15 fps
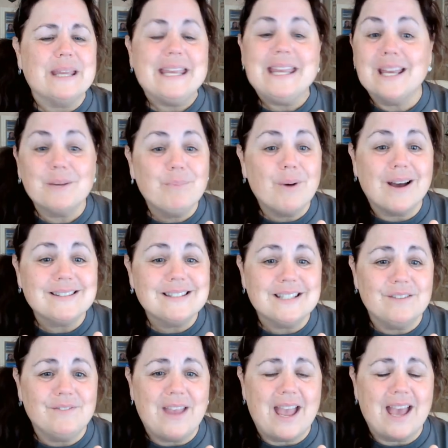He had a
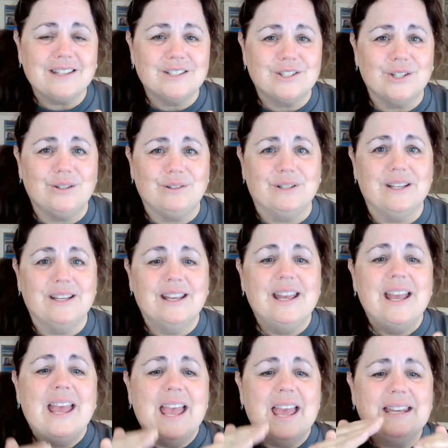positive attitude.
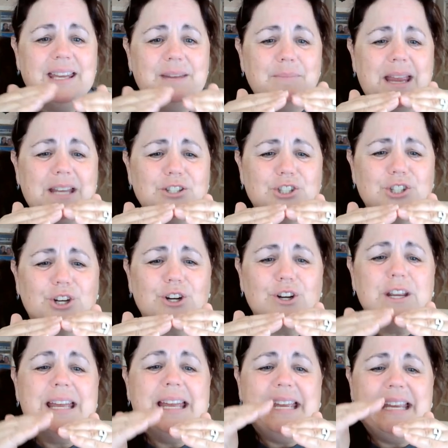And he made sure
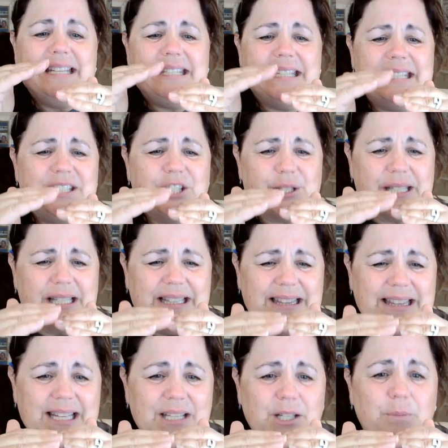he did just a
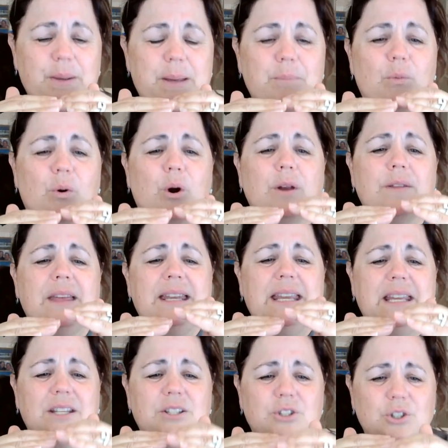little bit more than he
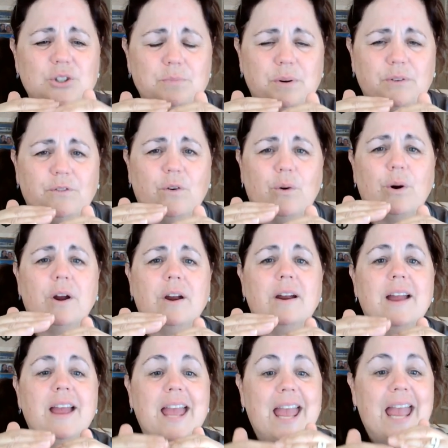could do before.
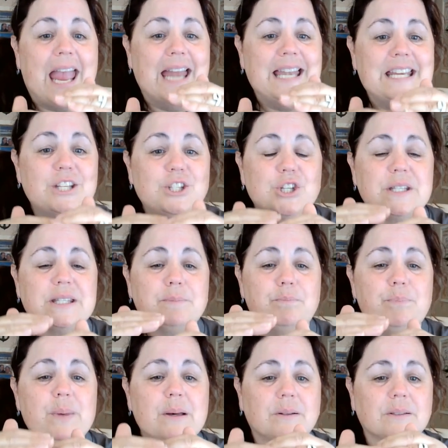And he just
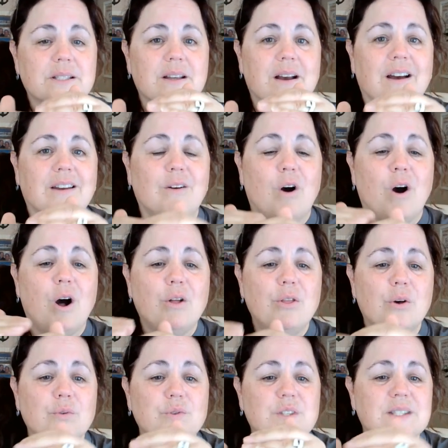built on all
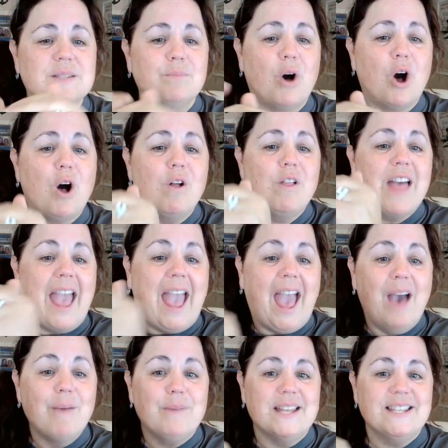those small
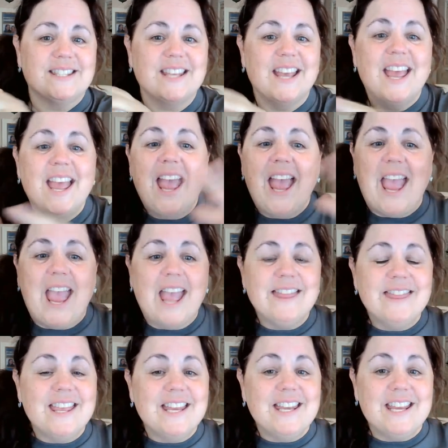habits.
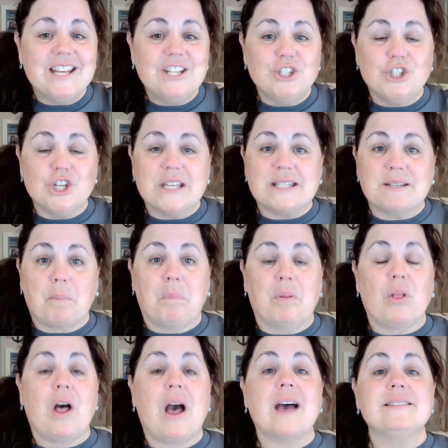And then it just
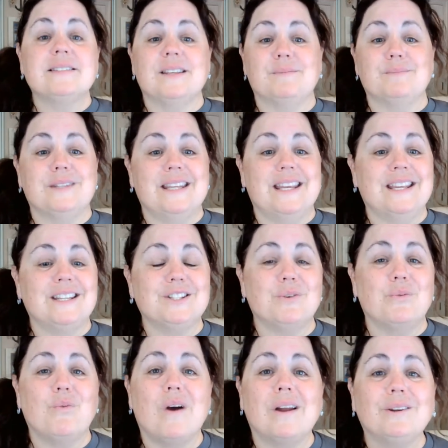blossomed into
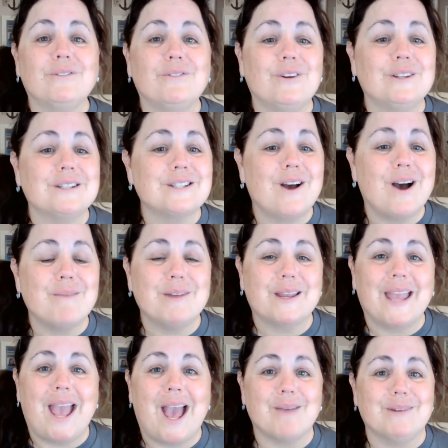wonderful atomic
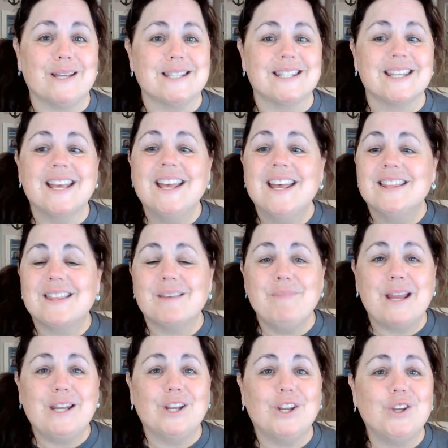habits that
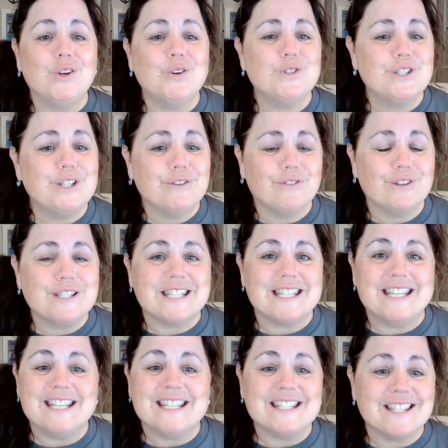made a huge difference in
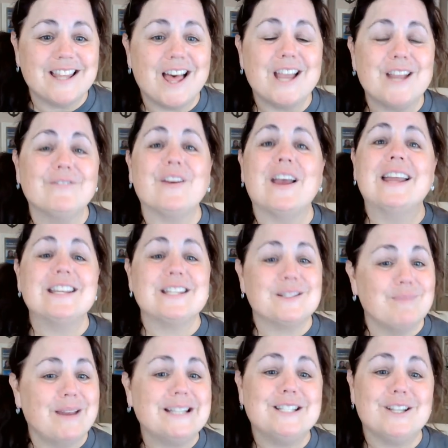his life. And it's
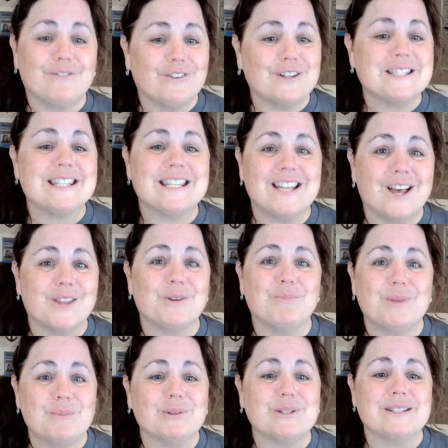made difference in other
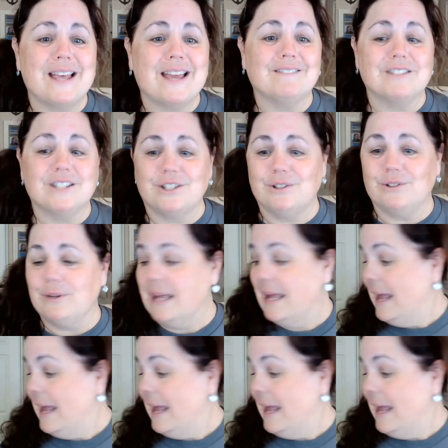people's lives too.